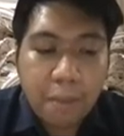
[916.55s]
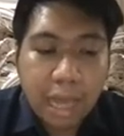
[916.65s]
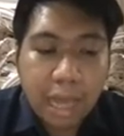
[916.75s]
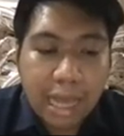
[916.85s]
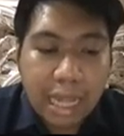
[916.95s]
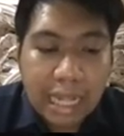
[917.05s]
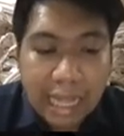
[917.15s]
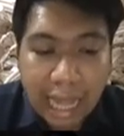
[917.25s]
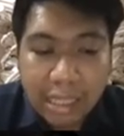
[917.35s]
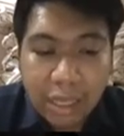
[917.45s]
A&E
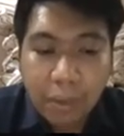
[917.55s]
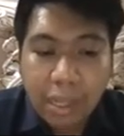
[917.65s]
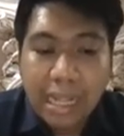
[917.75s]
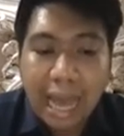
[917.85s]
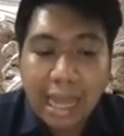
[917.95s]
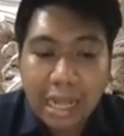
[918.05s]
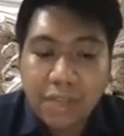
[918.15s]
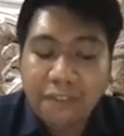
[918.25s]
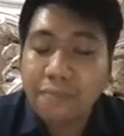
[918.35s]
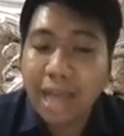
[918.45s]
test with guidance
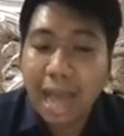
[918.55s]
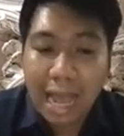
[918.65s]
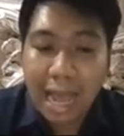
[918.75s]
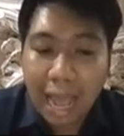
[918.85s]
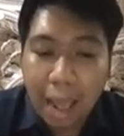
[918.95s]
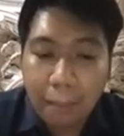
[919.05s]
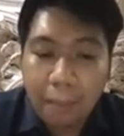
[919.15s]
from the IM